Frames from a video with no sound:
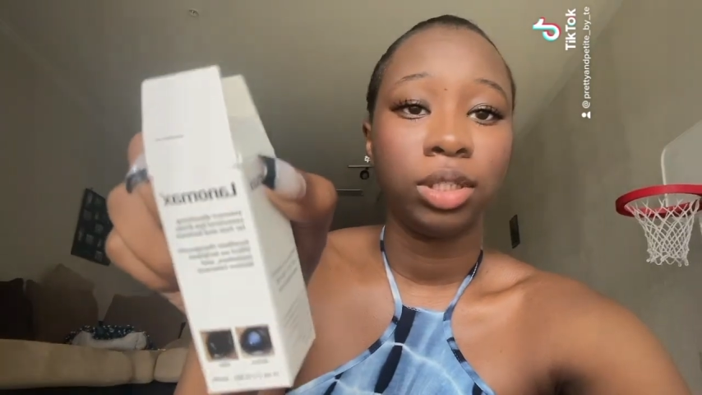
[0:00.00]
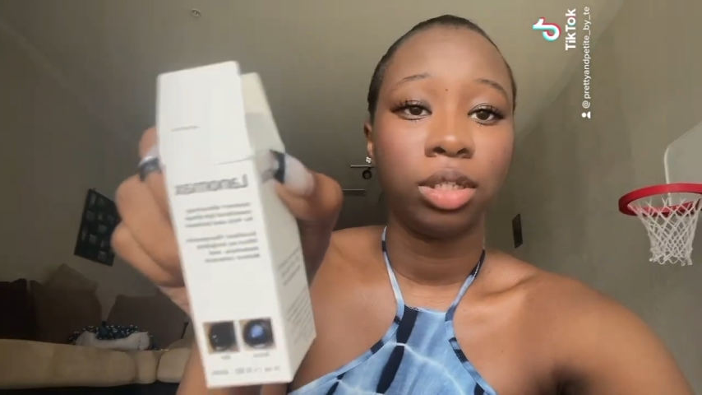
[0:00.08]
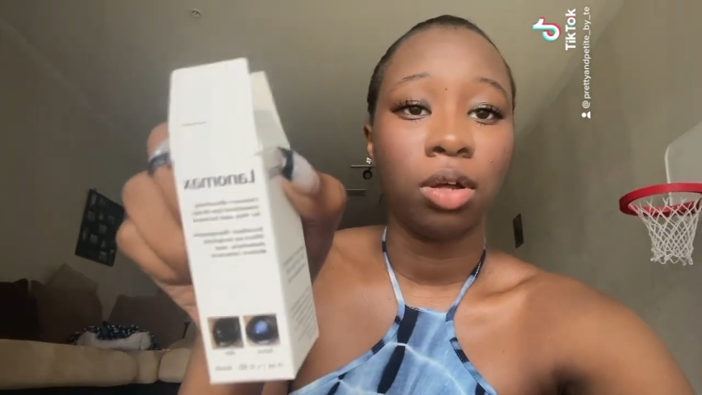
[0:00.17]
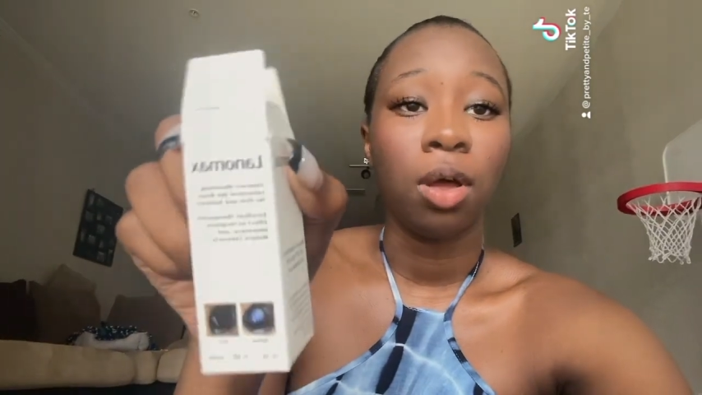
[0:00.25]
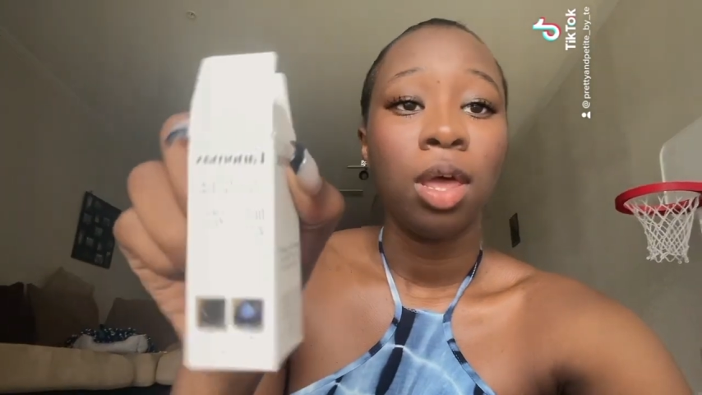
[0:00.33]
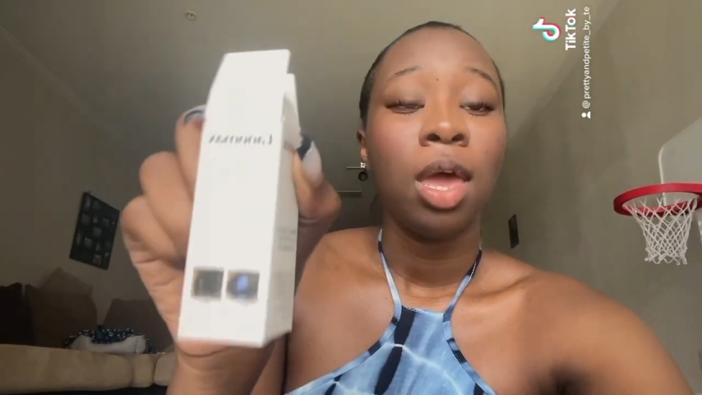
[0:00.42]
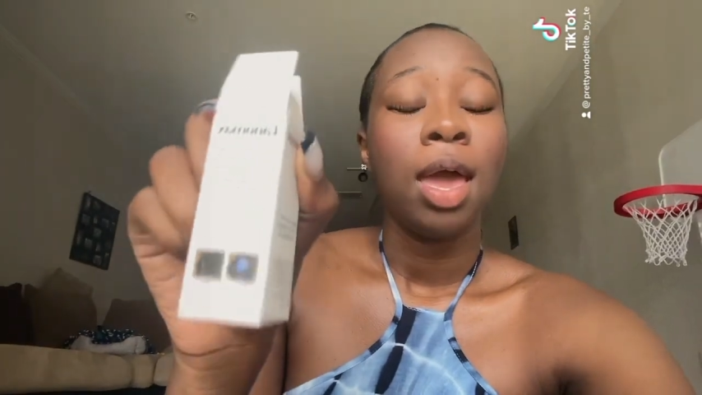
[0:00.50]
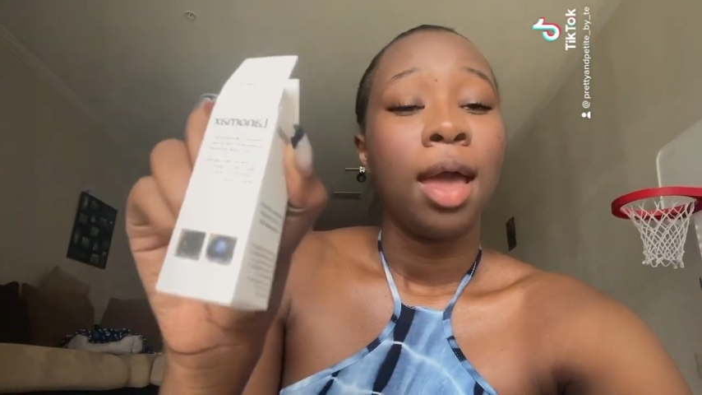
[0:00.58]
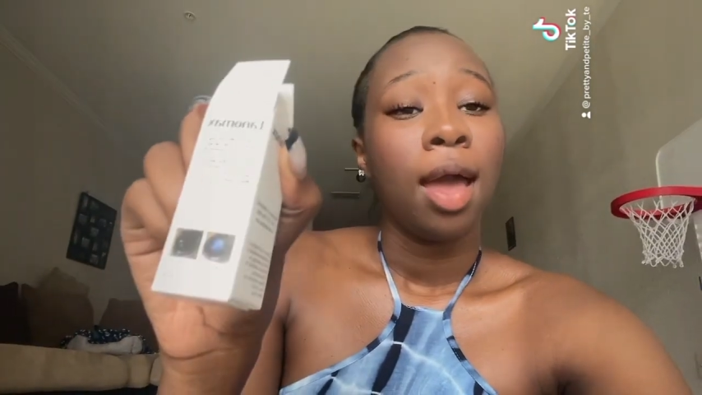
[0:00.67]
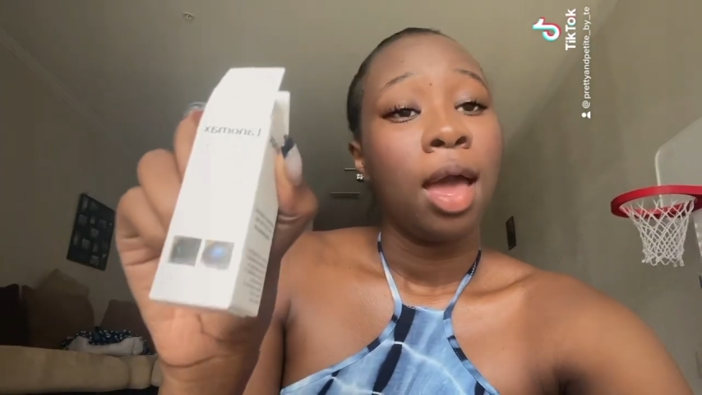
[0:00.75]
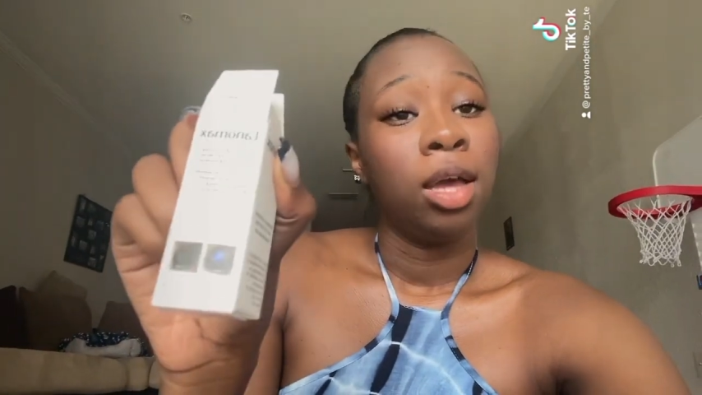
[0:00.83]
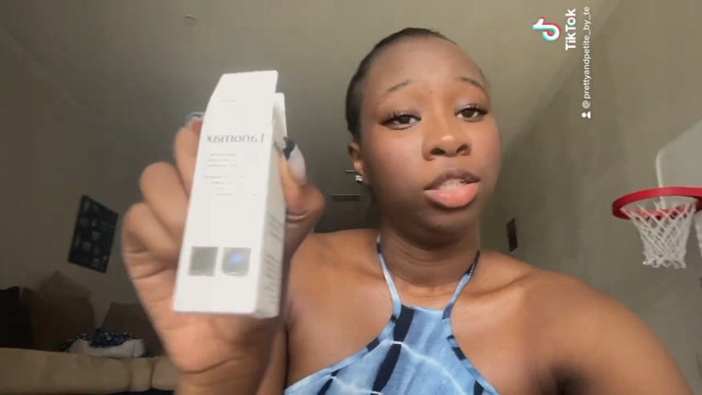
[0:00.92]
So
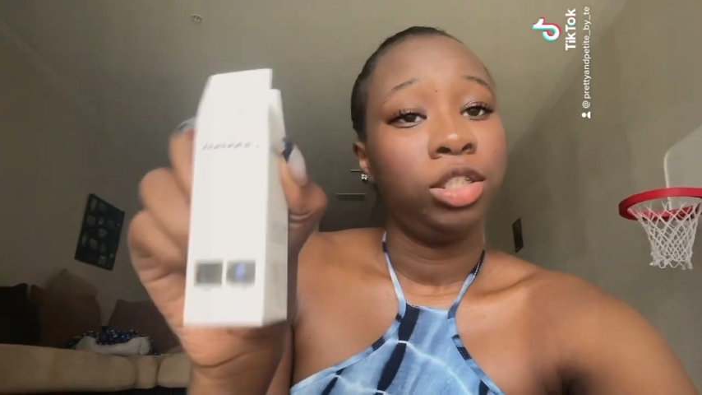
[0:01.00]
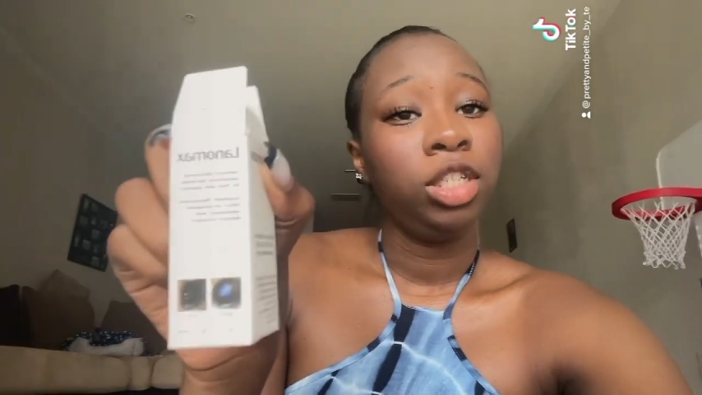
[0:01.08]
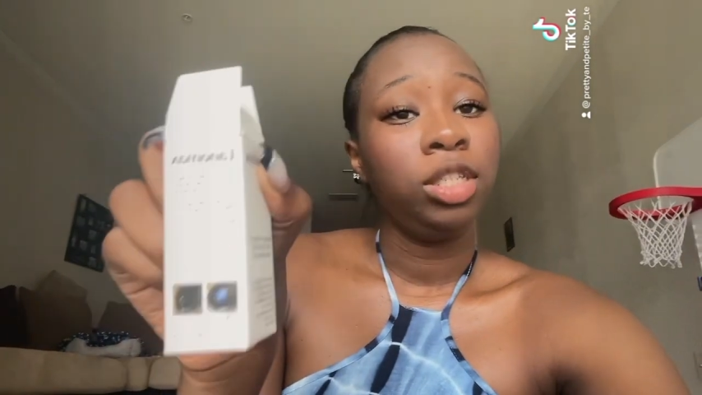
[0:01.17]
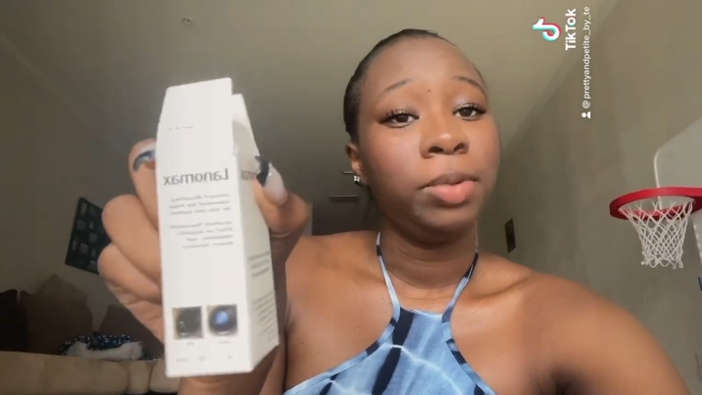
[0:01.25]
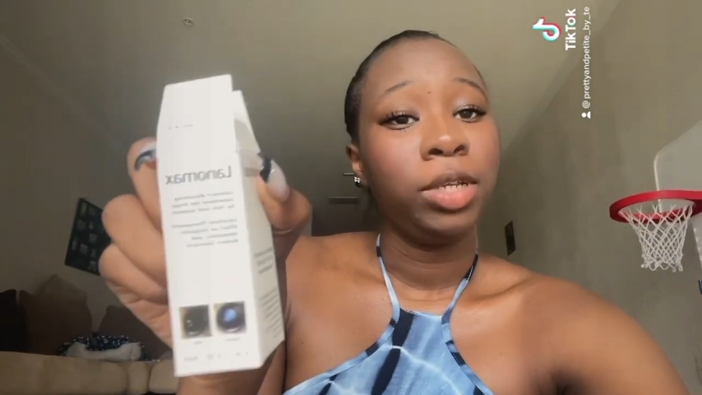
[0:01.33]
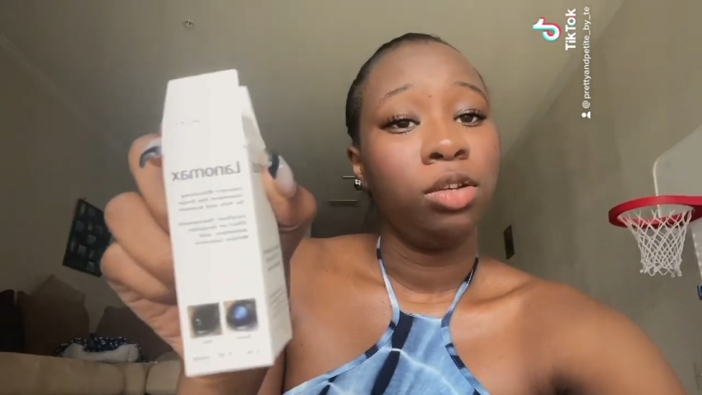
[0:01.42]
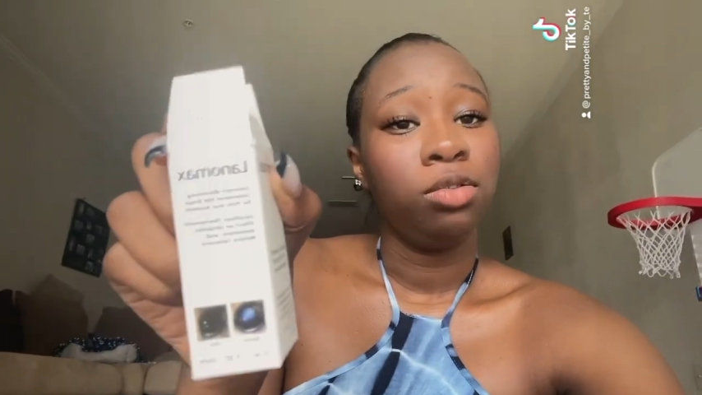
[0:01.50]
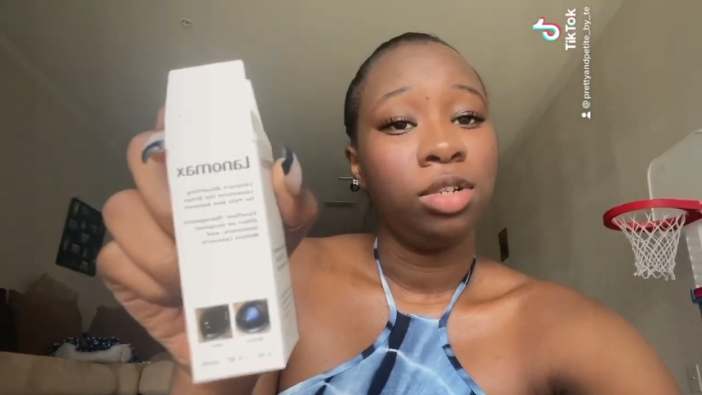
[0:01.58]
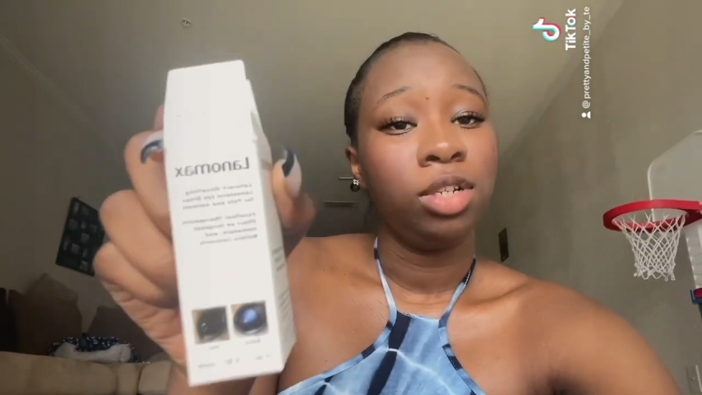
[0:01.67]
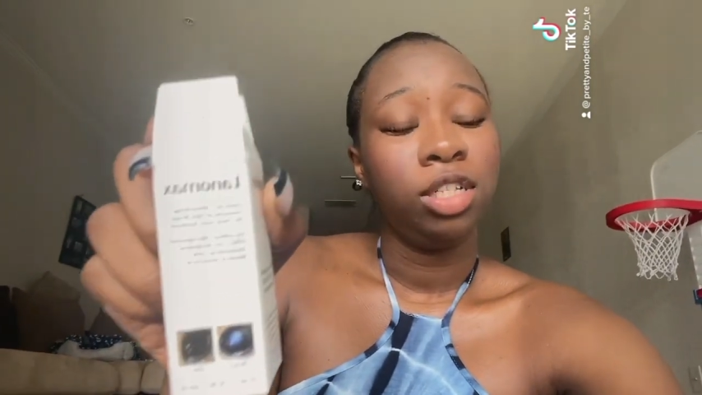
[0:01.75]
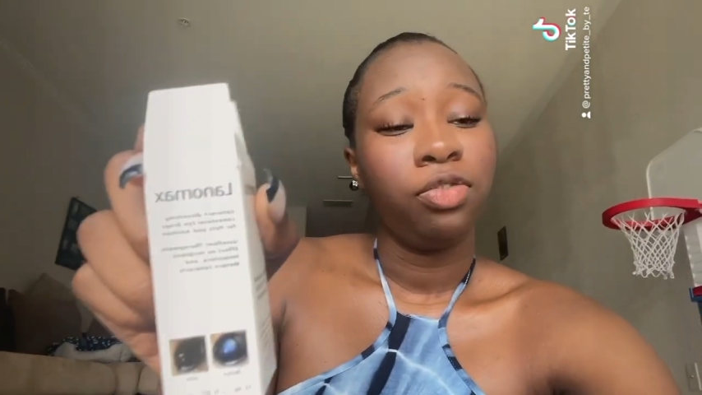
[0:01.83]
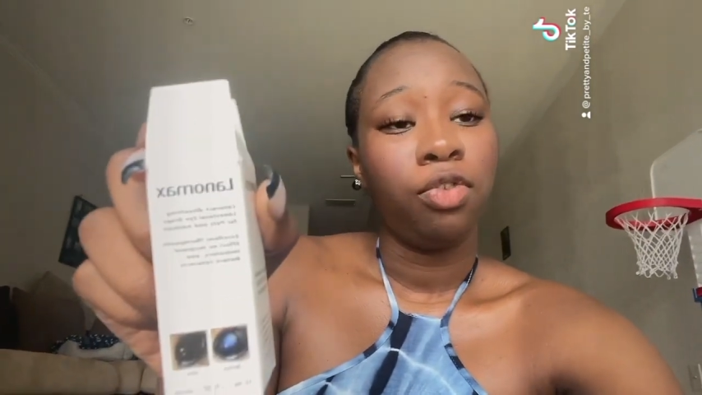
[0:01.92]
she's been using this